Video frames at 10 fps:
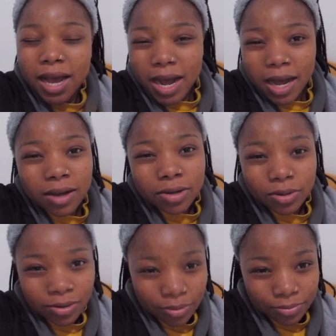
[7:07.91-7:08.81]
I don't
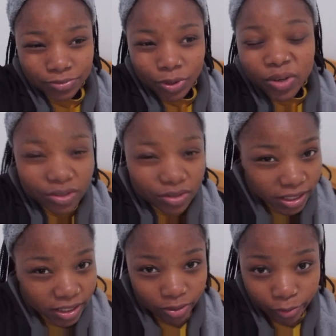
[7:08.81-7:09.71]
know. When you
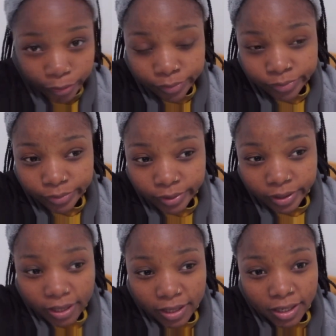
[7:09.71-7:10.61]
say no,
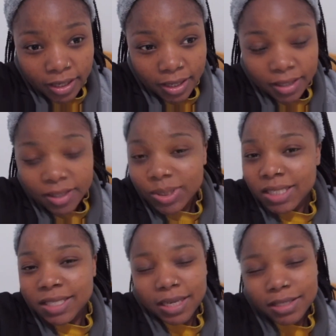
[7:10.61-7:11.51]
they'll
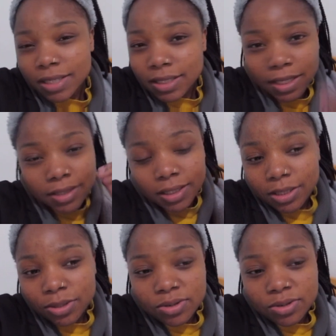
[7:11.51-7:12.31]
just say just eat a little.